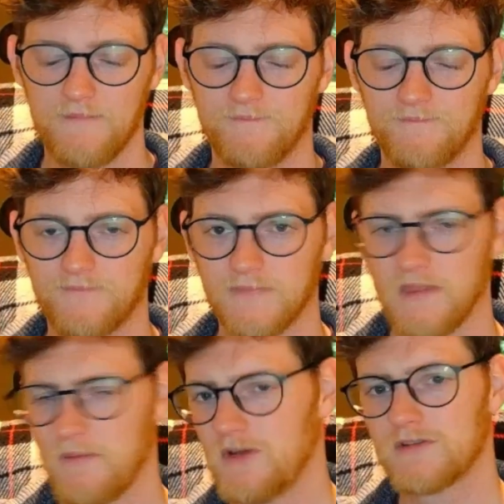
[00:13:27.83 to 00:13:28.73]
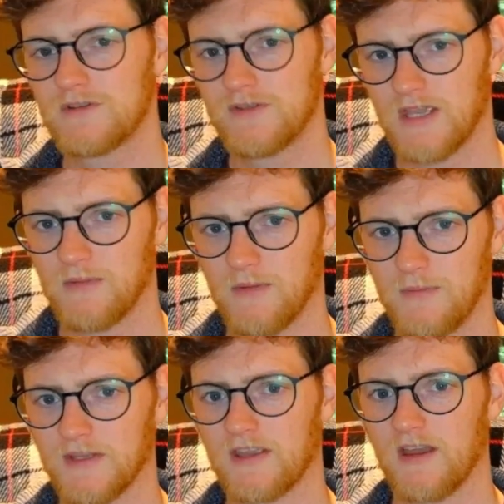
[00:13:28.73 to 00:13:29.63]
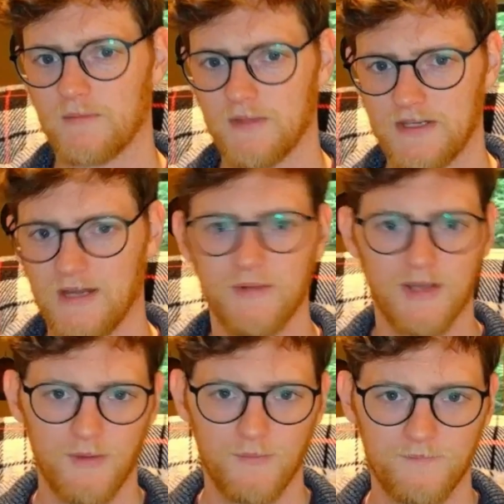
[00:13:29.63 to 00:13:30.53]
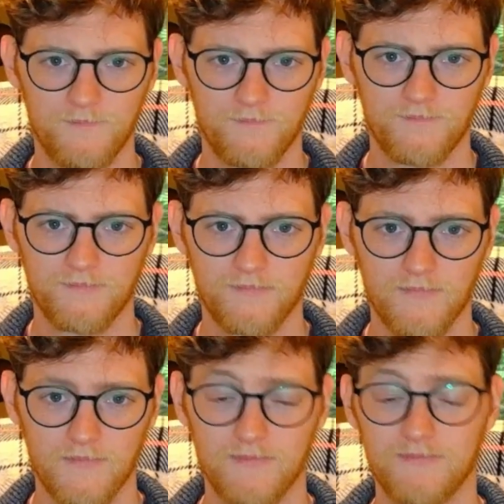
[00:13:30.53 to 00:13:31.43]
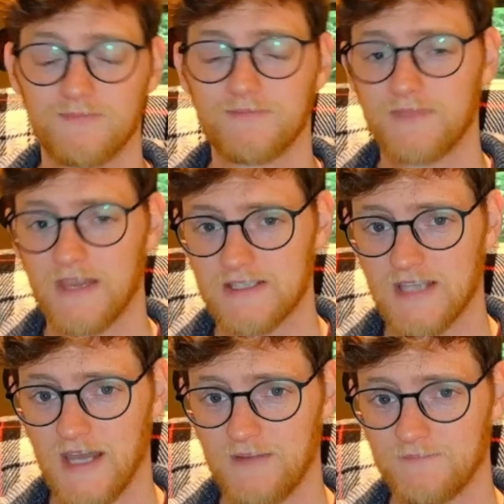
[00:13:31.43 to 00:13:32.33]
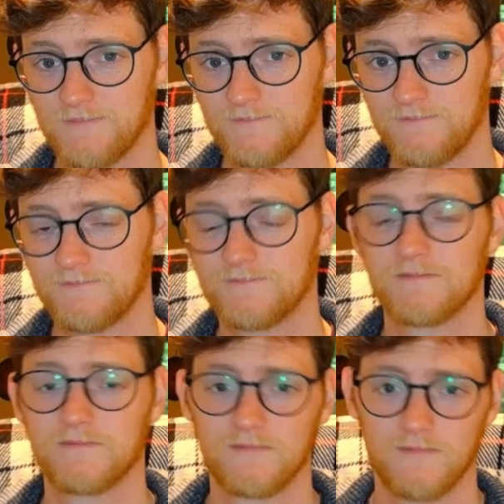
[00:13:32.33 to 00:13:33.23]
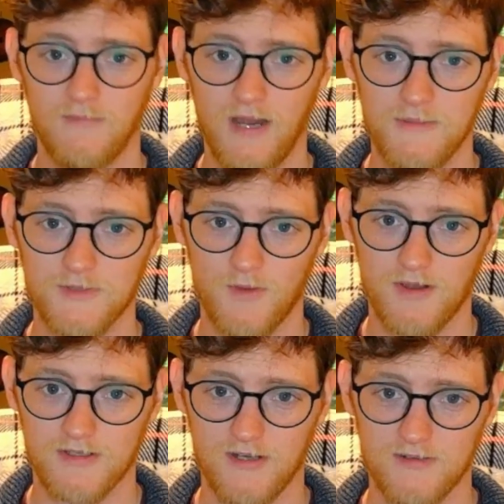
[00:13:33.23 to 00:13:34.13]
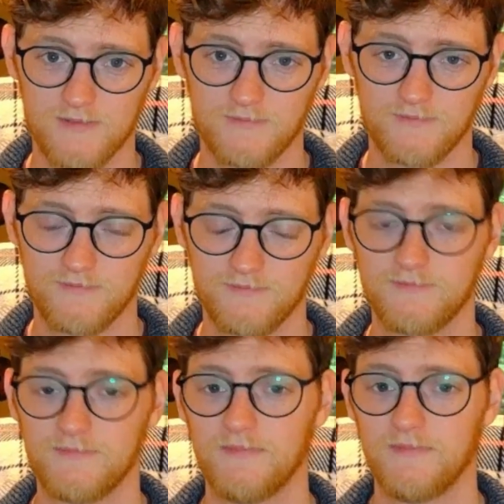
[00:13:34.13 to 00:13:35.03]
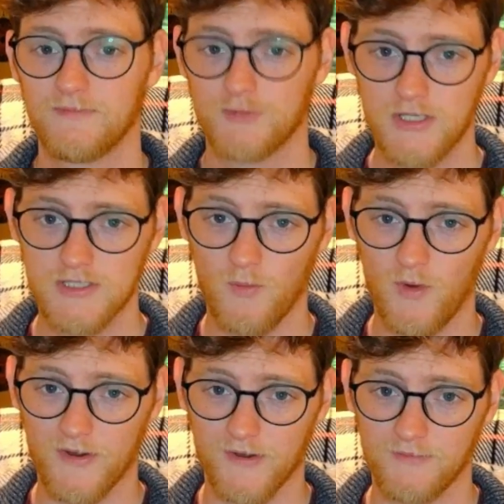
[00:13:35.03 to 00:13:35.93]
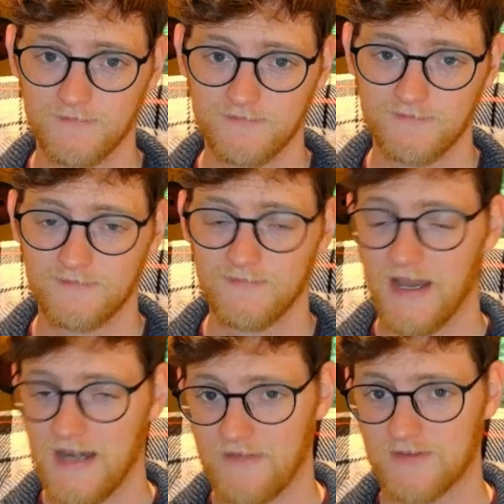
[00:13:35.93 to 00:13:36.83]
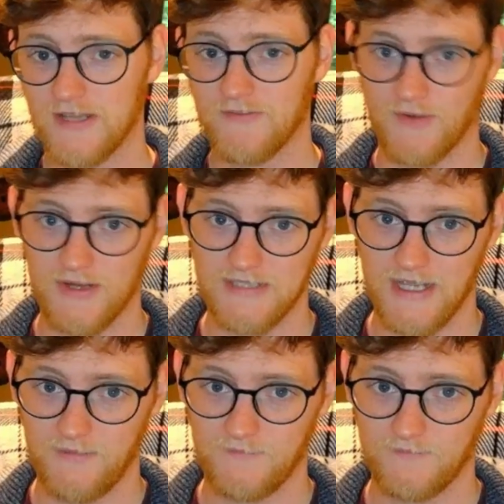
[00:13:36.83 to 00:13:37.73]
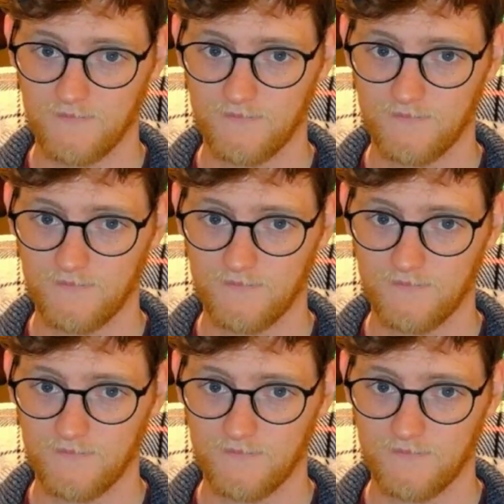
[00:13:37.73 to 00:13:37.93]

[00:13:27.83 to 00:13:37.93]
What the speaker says: Yeah, let me know what you think about building Gunpla down below. Thanks again. My name is Walkstars. Drink some water, and have yourself a great day.